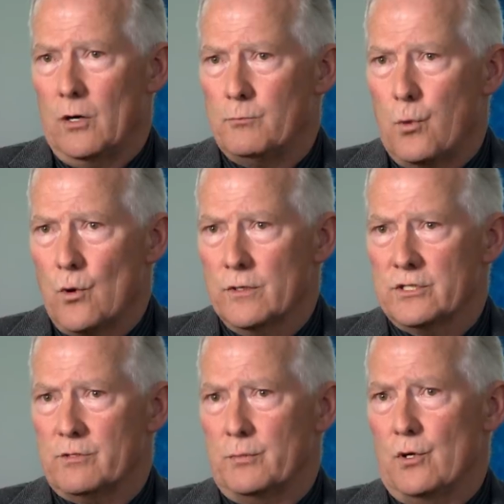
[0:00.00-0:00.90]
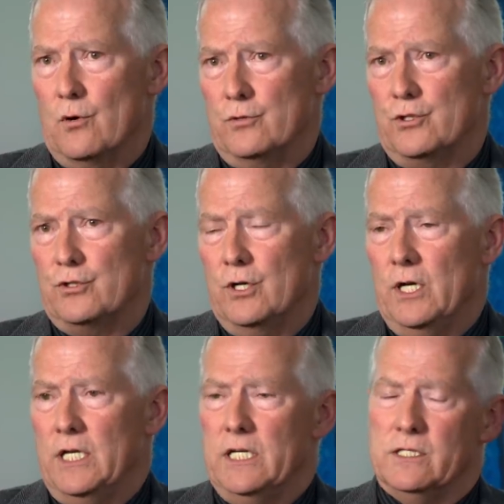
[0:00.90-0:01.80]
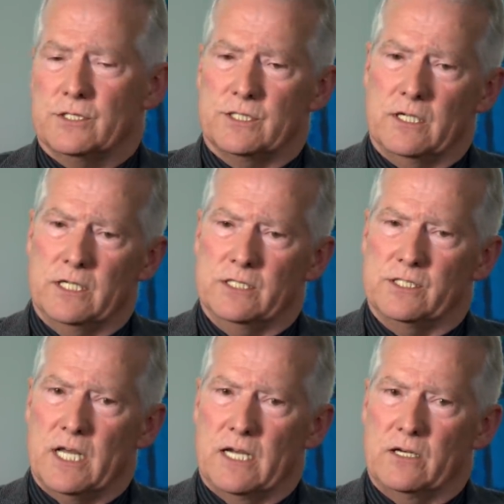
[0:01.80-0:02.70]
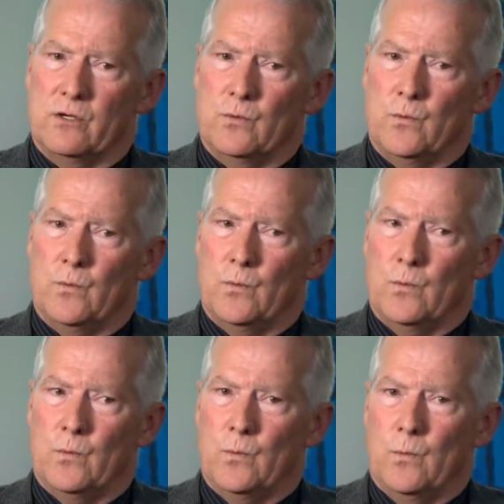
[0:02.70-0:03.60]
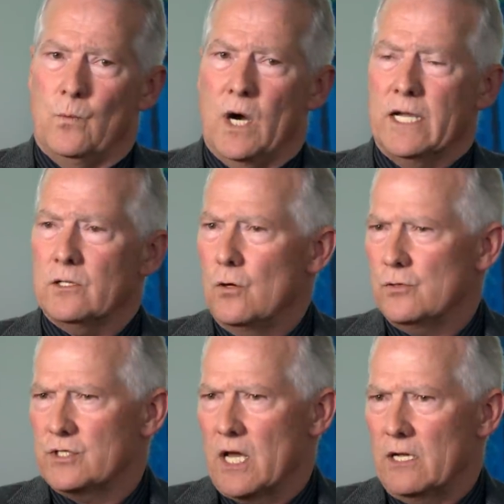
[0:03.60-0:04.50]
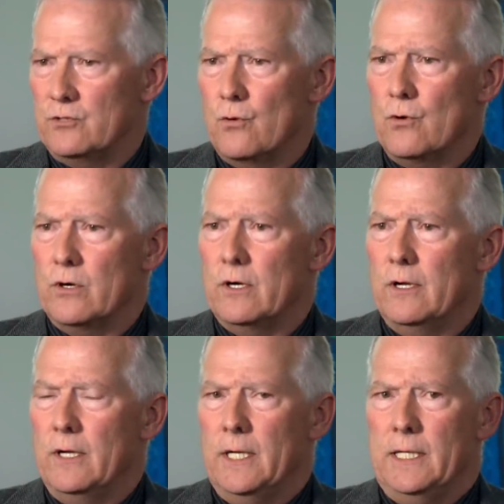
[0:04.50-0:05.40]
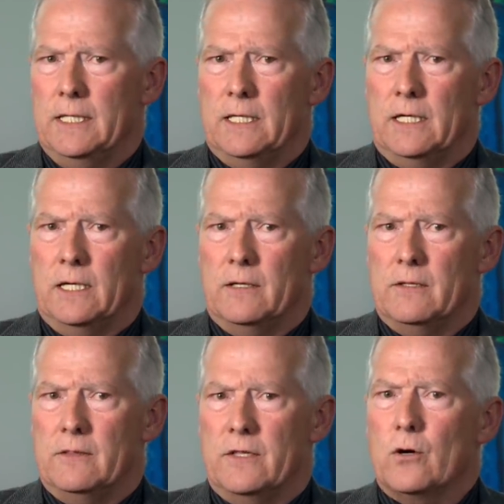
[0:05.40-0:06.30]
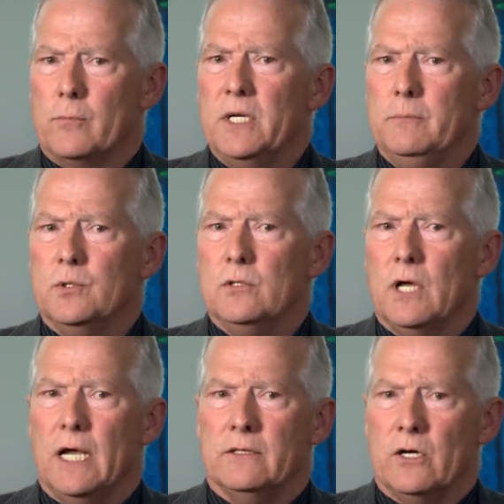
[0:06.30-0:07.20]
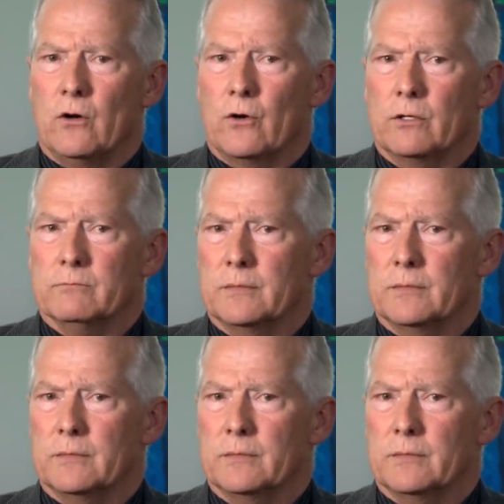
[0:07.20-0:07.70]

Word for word: Our board's approach is, is that why close that door? Uh, there are people and there are